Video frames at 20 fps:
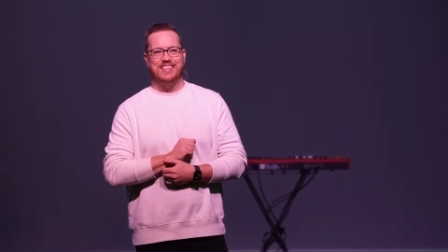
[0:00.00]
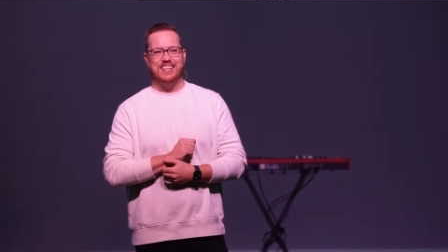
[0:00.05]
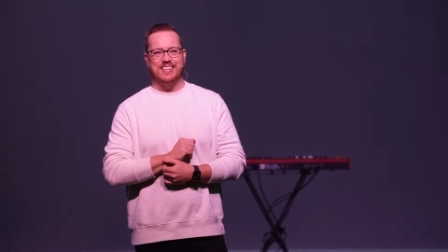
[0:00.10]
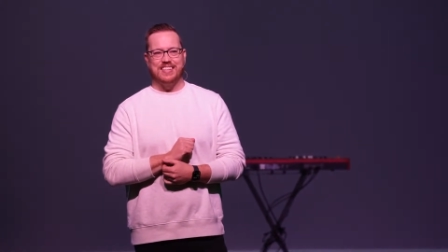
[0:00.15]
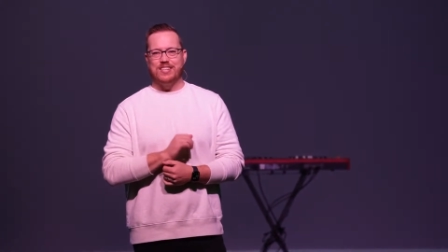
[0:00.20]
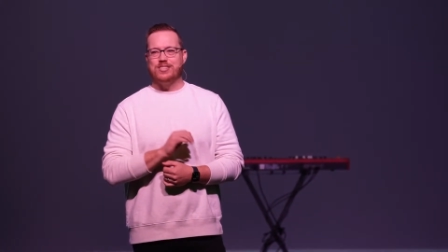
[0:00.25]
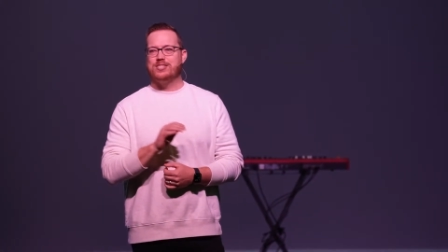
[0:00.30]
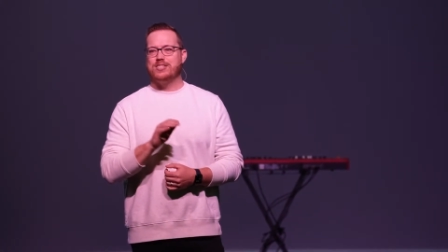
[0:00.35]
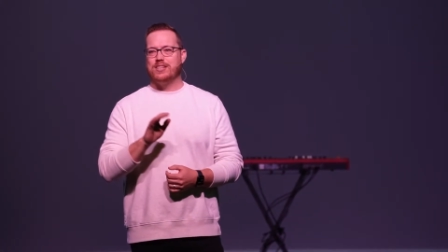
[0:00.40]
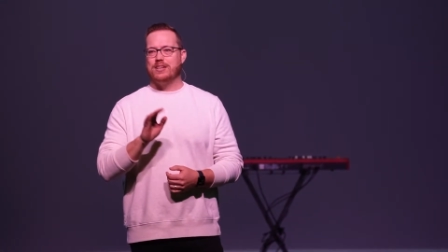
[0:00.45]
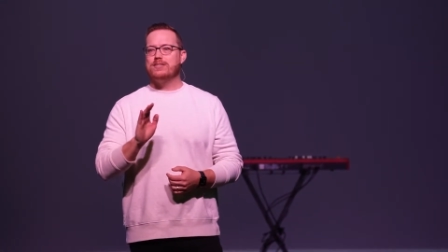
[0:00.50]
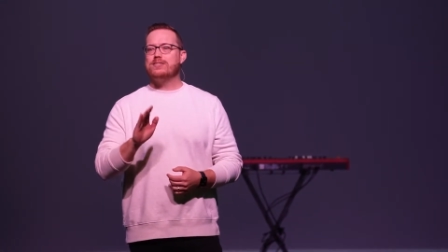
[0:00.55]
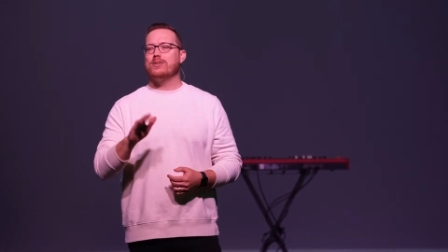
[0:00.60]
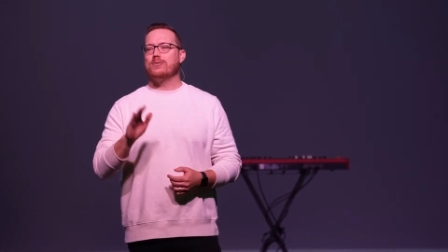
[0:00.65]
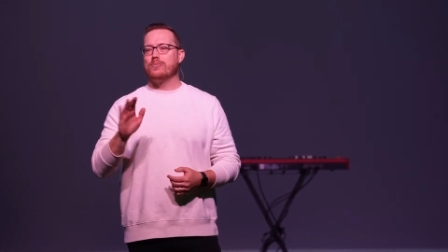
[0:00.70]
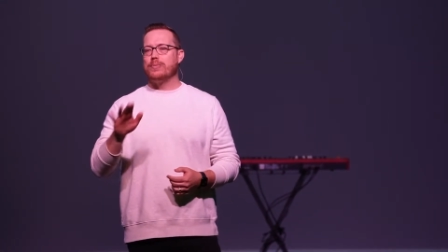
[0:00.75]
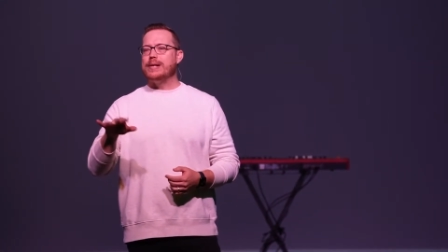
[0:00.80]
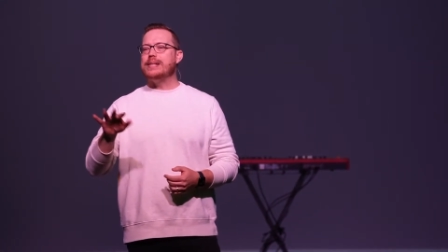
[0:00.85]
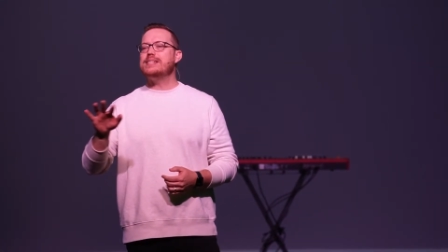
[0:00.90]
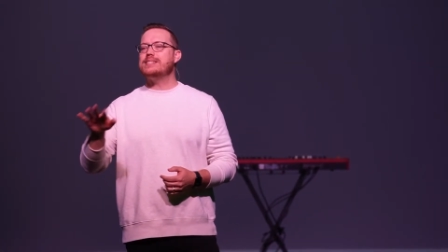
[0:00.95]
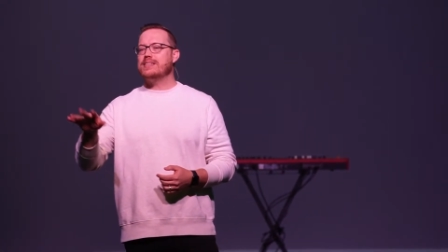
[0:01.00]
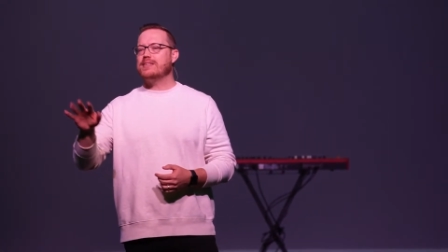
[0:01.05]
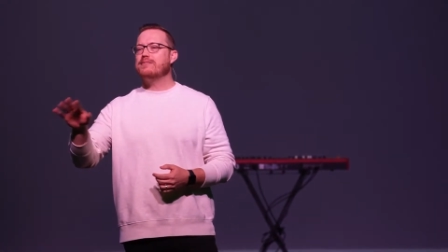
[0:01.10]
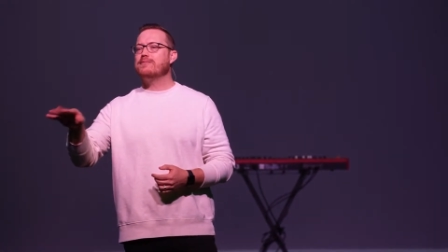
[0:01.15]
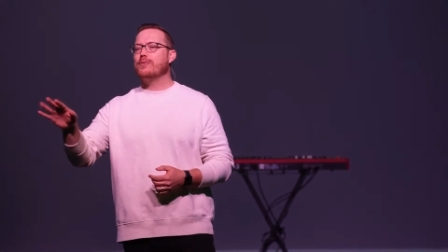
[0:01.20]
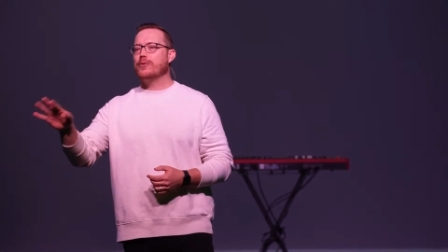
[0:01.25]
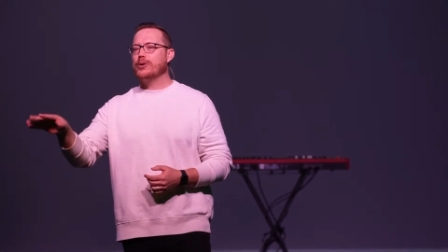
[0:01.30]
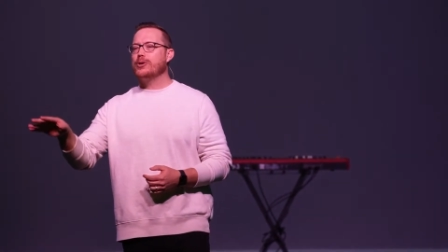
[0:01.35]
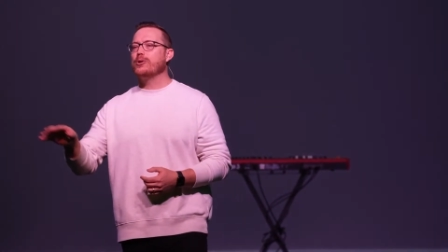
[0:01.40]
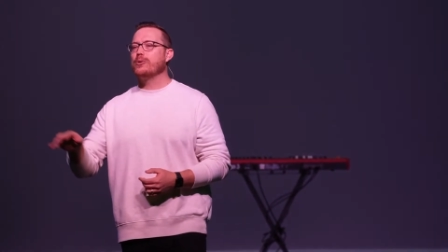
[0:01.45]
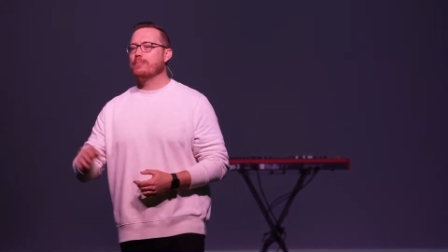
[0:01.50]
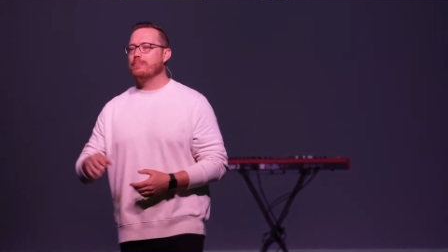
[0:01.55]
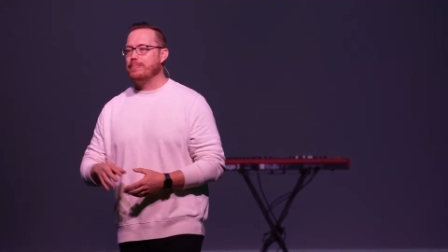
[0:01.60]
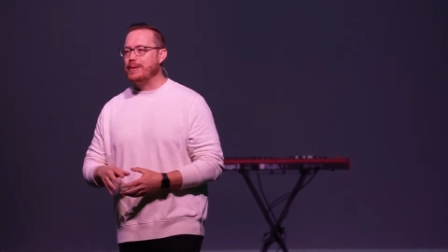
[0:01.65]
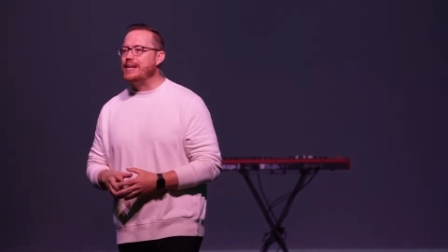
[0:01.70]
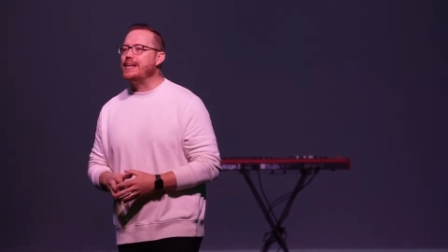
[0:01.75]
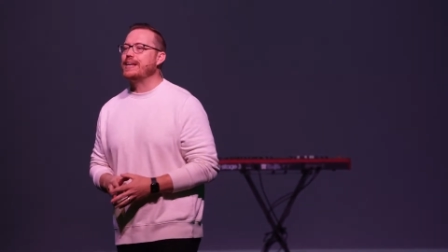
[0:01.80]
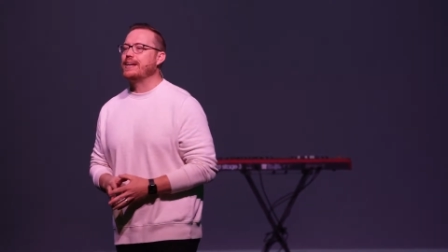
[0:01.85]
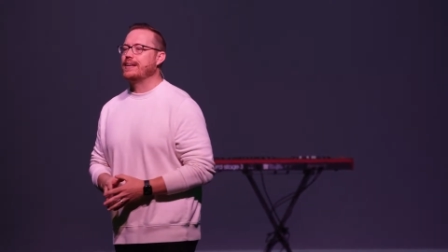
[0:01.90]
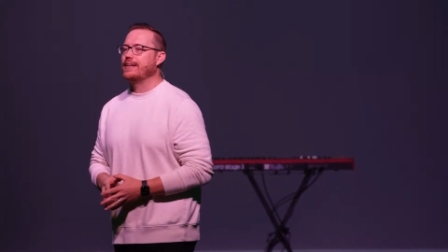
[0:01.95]
Like there's, there's a reason for your
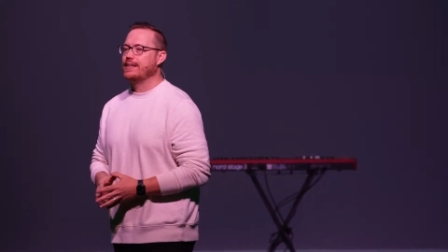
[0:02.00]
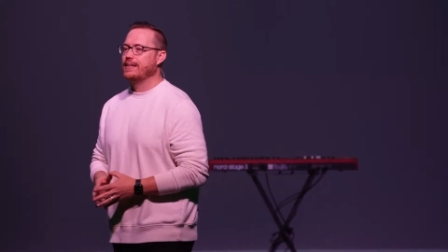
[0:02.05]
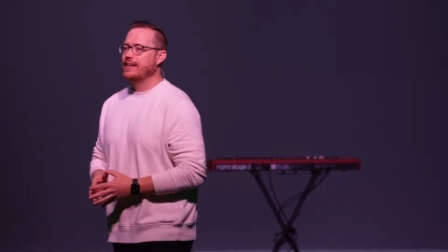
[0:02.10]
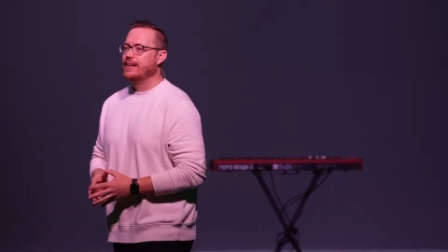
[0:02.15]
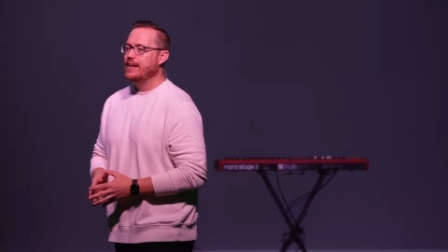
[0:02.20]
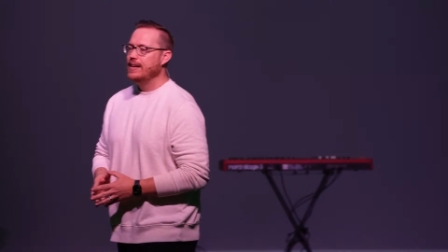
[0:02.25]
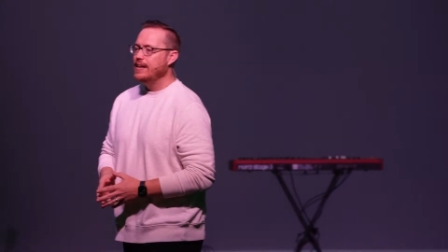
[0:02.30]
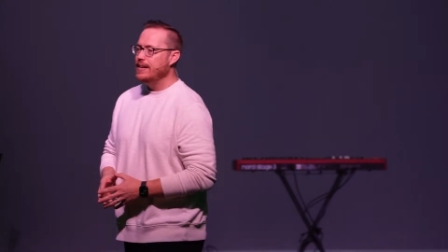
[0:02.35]
being.